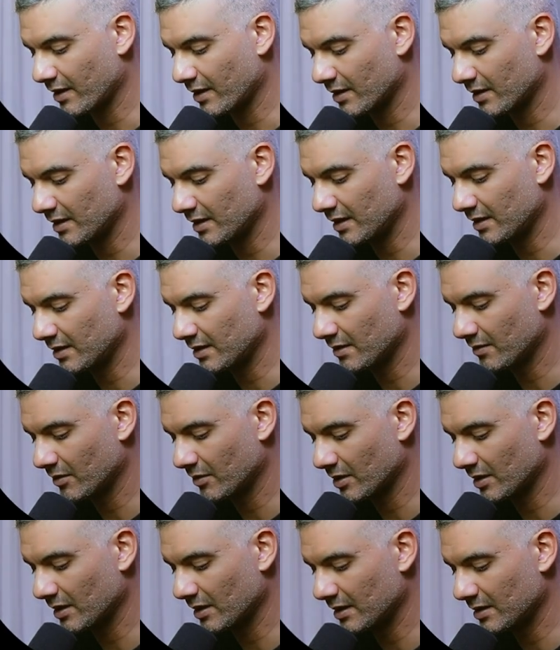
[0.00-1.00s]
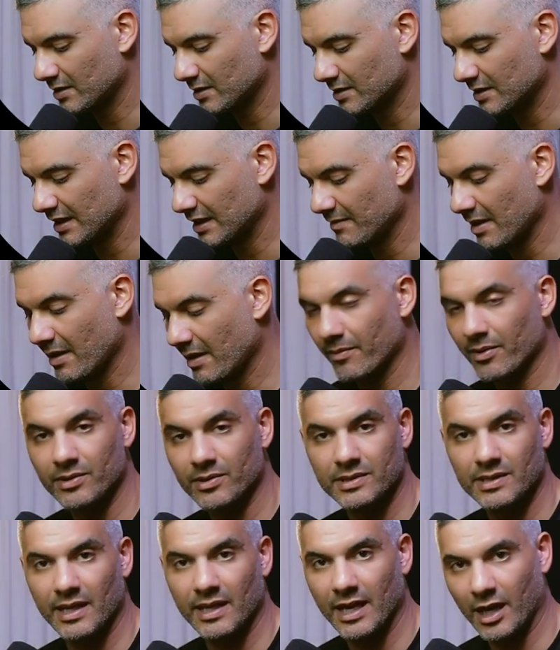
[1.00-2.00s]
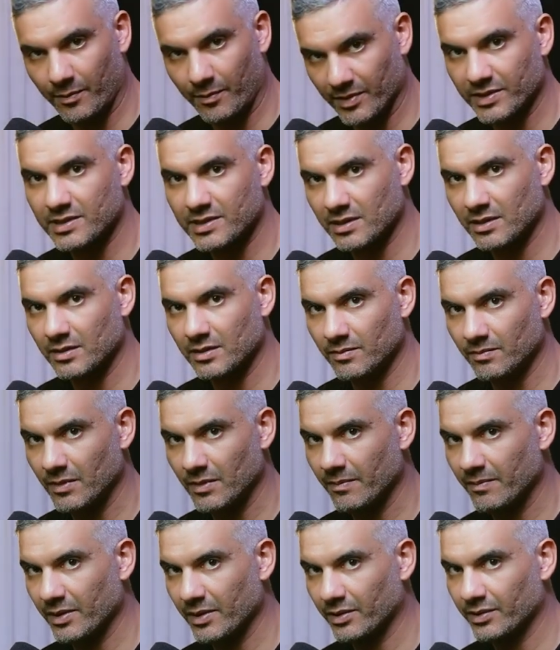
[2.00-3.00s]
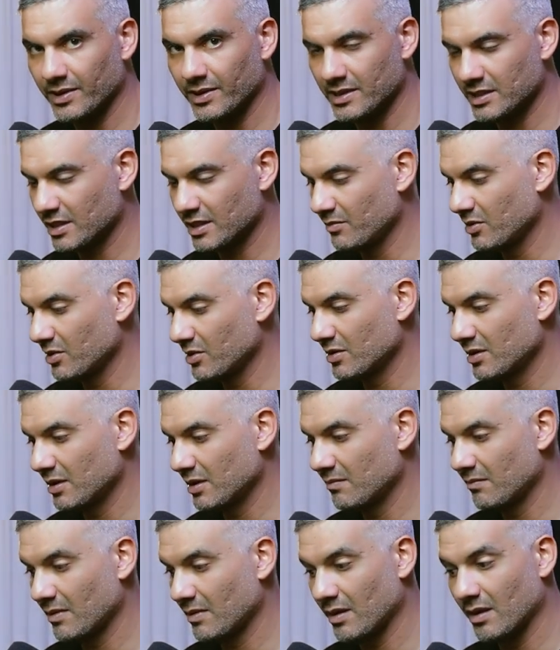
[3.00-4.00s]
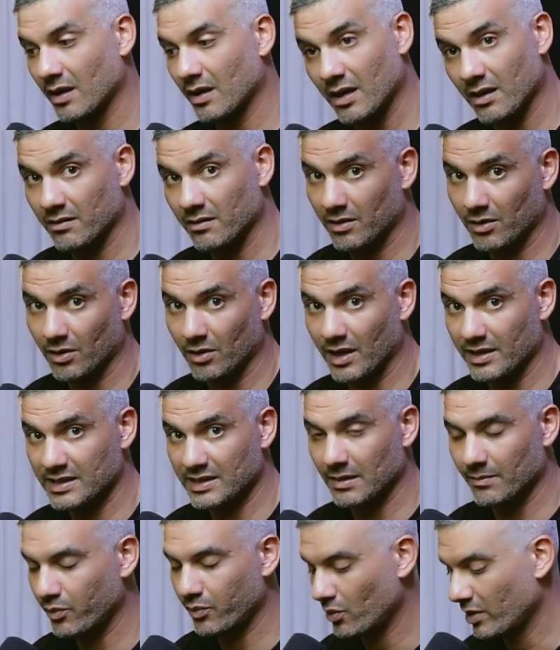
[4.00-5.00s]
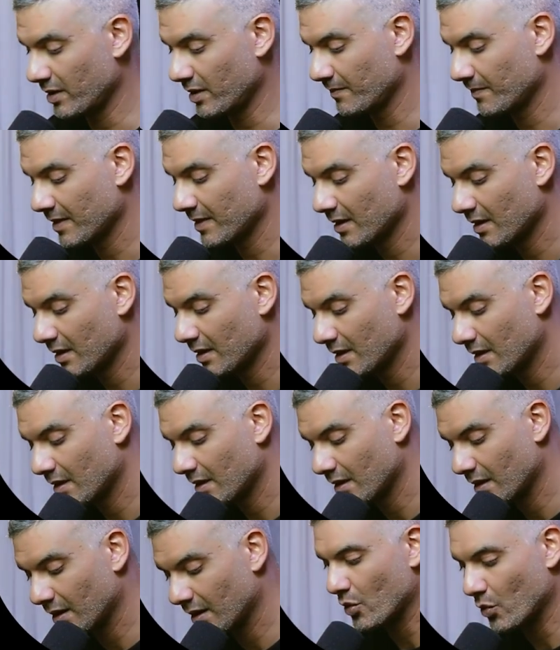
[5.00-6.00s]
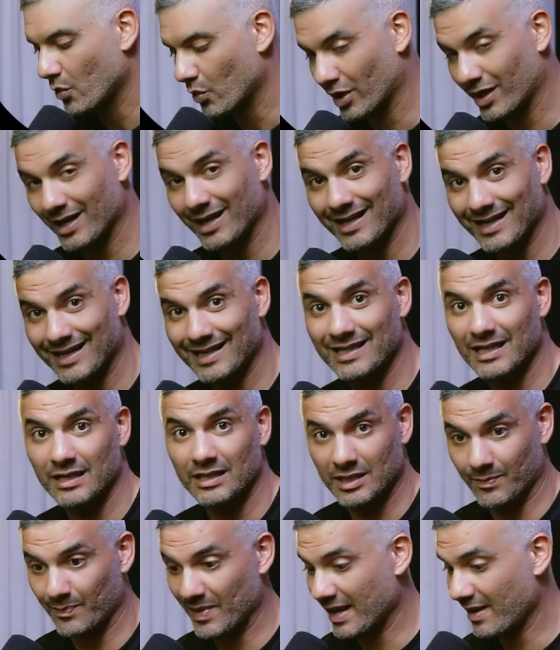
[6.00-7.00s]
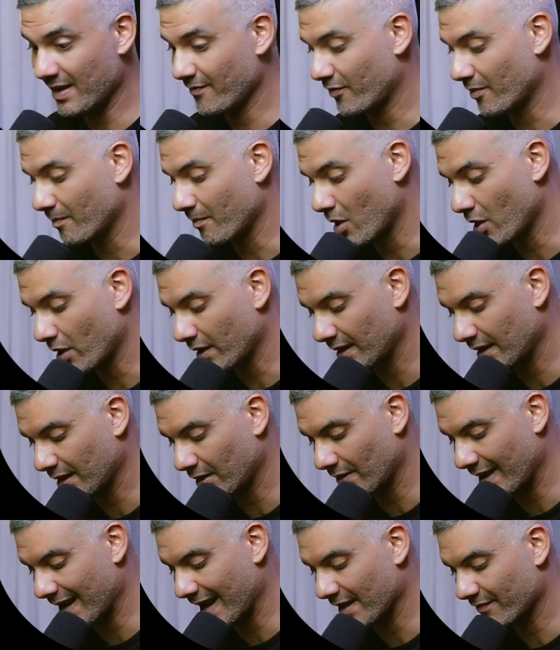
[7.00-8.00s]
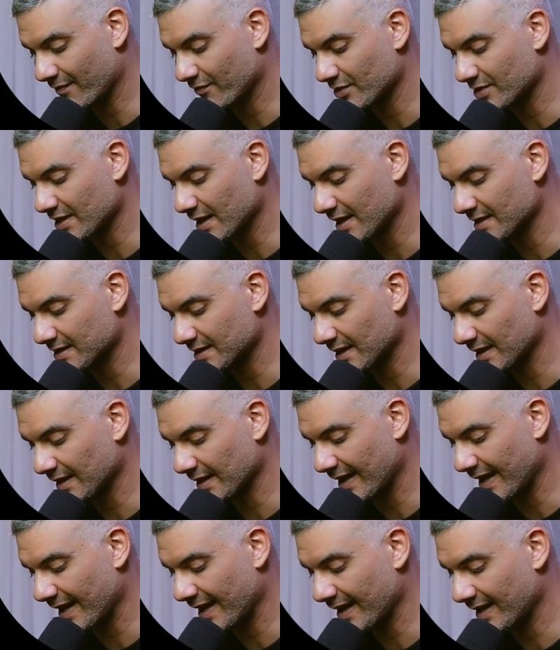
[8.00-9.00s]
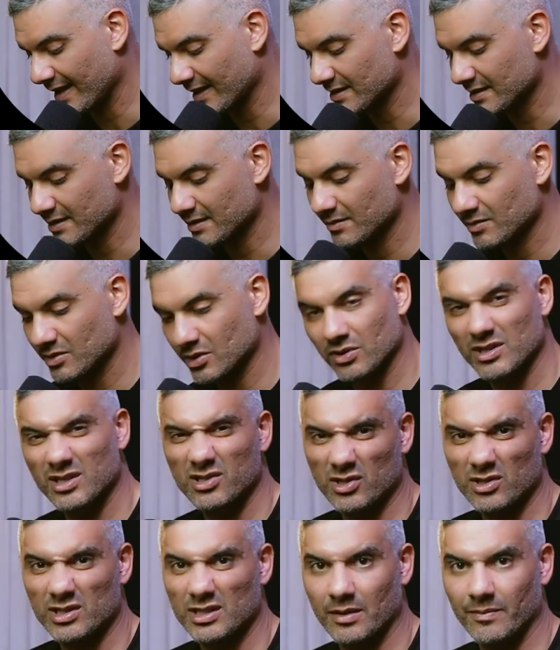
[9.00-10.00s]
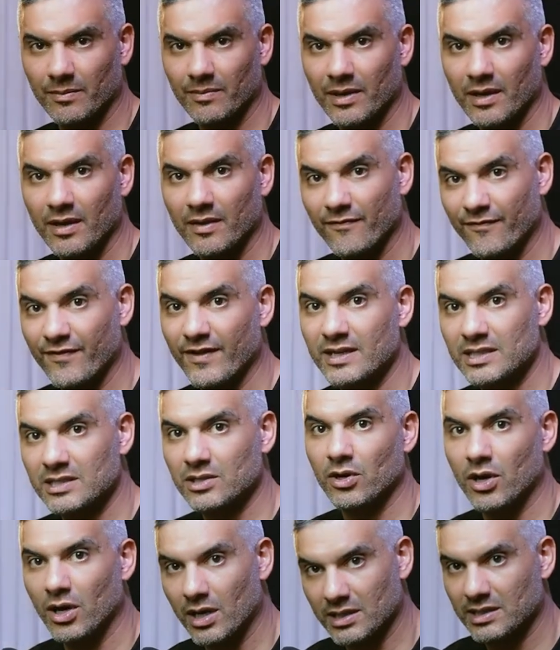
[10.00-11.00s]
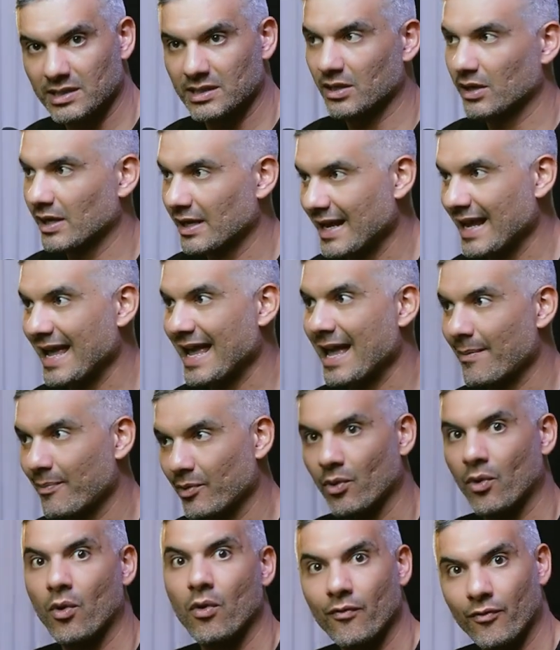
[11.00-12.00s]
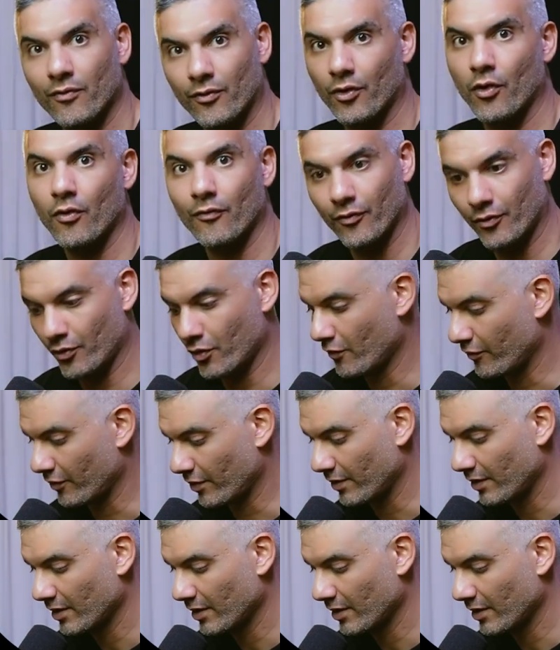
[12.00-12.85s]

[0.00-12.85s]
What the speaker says: We're going to need team members to help us build this community, at some point. We're going to need to pay for marketing or advertising, ads. So these are some fixed costs that are going to happen over and over and over.